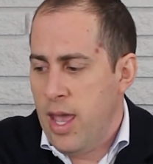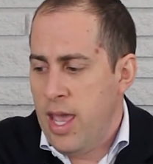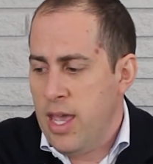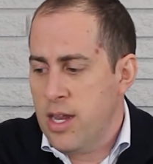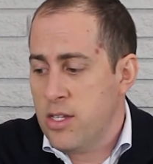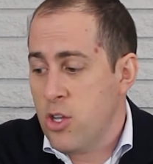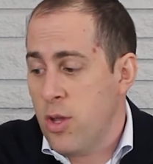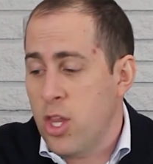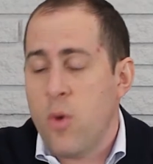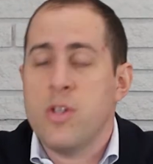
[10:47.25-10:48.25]
And so it
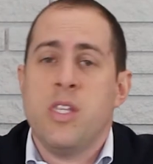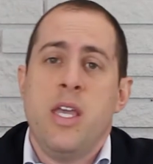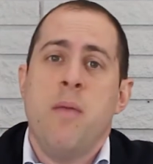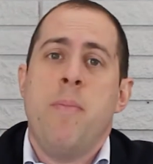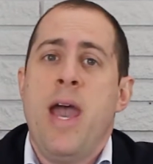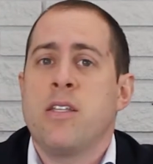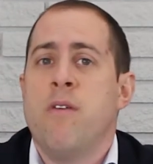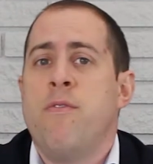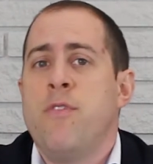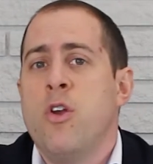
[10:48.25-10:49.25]
lowers the impact
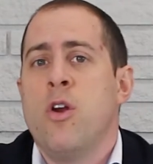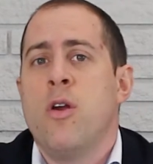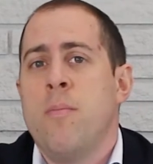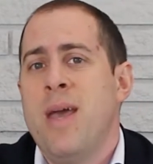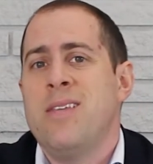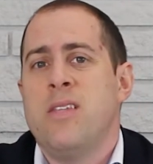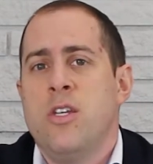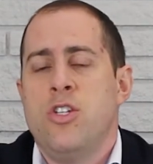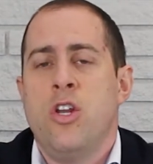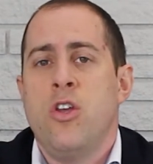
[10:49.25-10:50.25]
of your
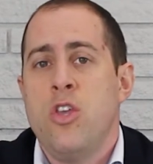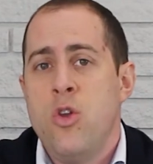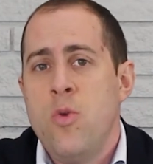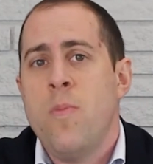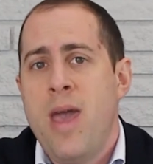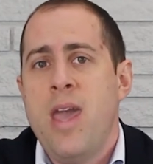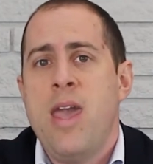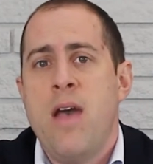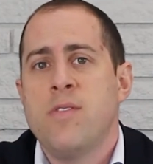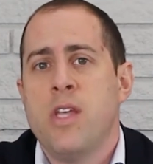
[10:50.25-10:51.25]
message. You may
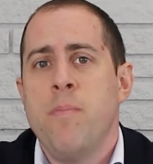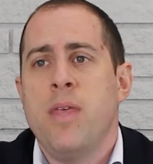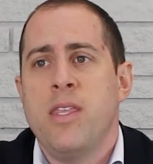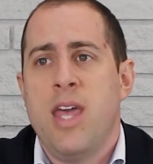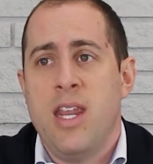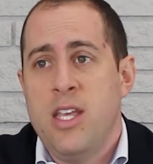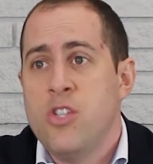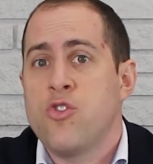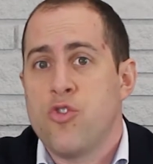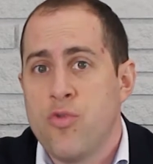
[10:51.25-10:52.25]
have something that
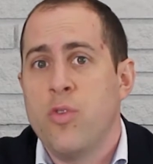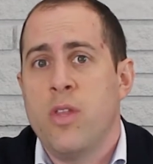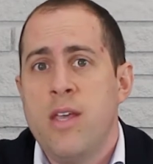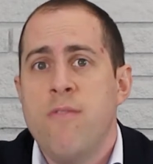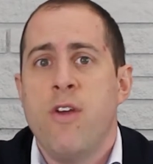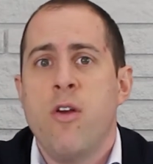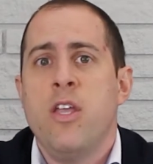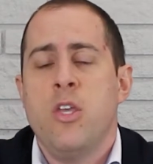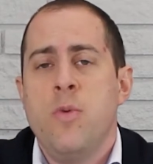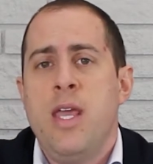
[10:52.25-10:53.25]
is truly very
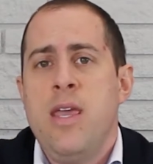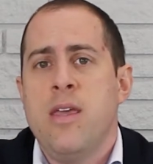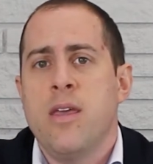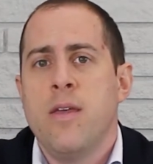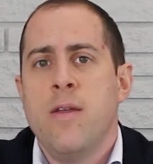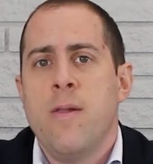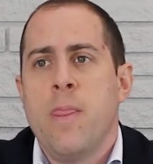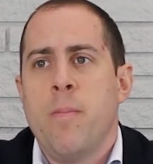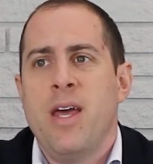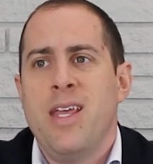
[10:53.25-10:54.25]
unique,
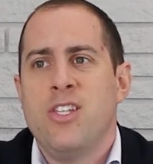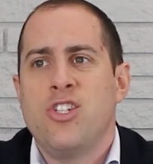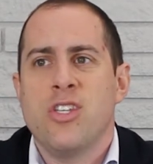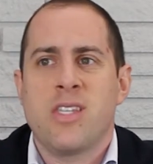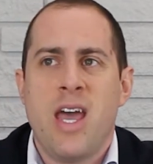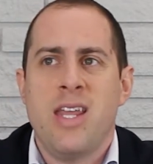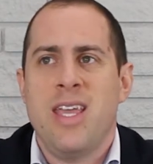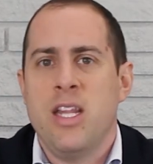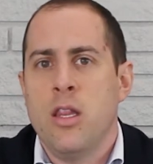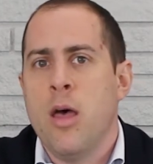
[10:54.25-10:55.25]
but it's just kind of
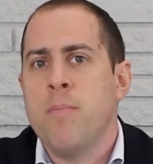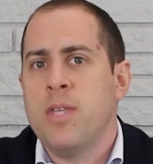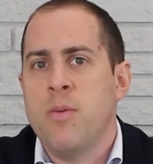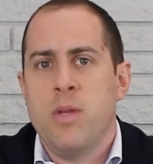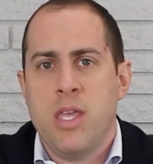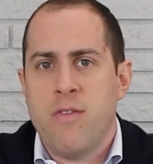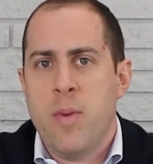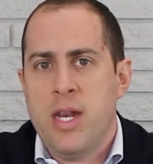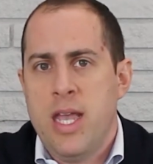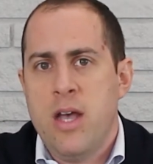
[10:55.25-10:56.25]
getting lumped in with
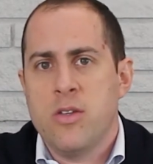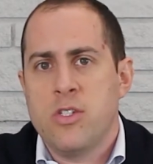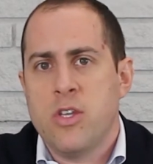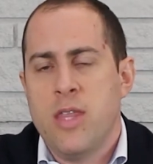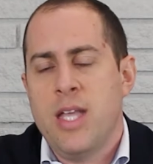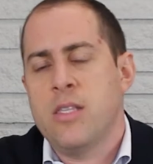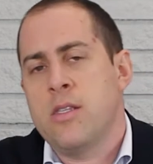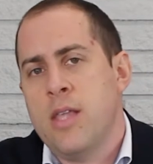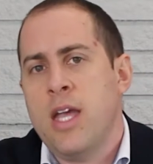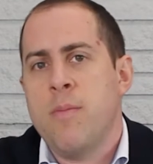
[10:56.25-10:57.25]
everybody else. So
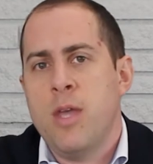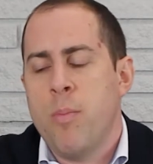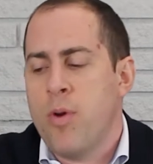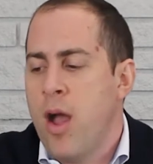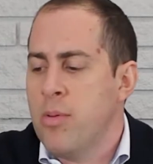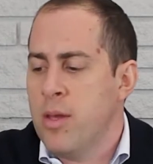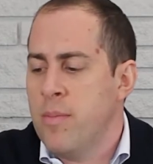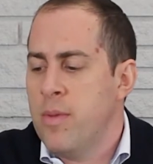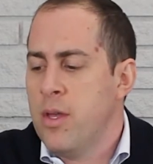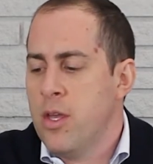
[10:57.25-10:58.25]
that can be a
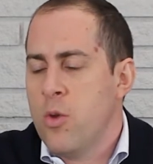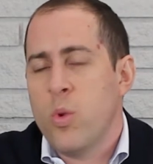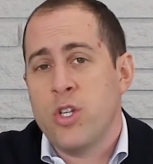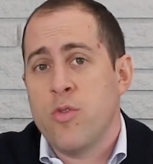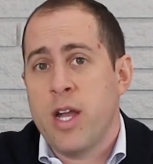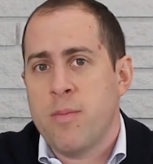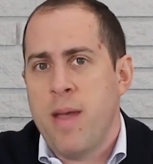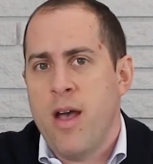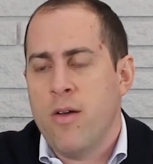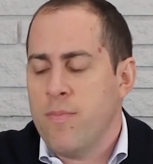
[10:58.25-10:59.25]
problem with direct
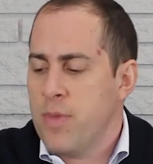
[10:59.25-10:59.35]
mail.